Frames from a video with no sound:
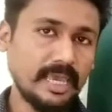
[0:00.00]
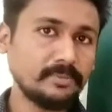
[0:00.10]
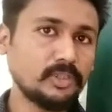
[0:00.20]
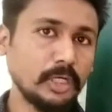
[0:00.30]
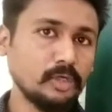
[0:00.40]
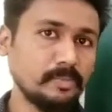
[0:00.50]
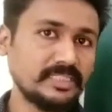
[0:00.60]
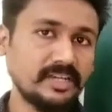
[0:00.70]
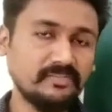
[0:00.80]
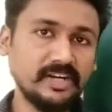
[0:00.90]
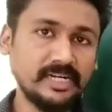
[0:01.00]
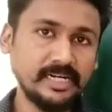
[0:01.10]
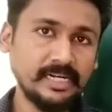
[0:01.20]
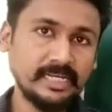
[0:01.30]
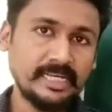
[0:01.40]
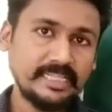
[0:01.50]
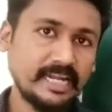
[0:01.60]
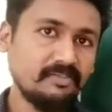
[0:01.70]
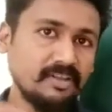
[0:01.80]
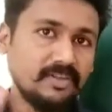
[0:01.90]
I am sure you must have wondered
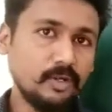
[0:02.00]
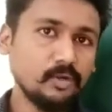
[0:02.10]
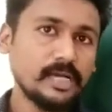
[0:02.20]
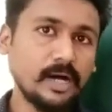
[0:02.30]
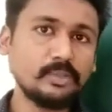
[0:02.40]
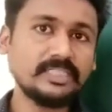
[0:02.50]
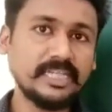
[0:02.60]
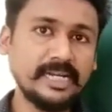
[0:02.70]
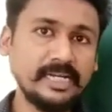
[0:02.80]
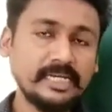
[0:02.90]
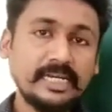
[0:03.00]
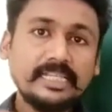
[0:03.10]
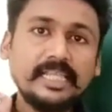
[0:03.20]
that when we look outside,